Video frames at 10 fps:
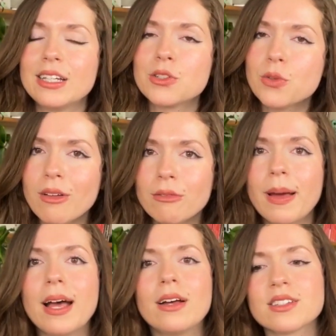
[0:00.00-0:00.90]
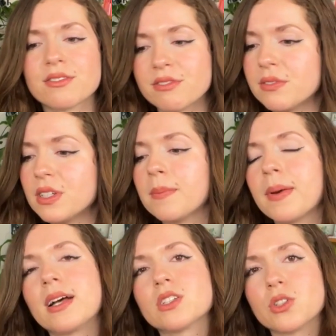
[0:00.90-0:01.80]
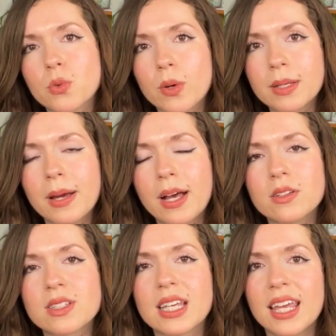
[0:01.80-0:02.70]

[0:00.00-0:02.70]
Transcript: twelve pounds and fifteen pounds and twenty pounds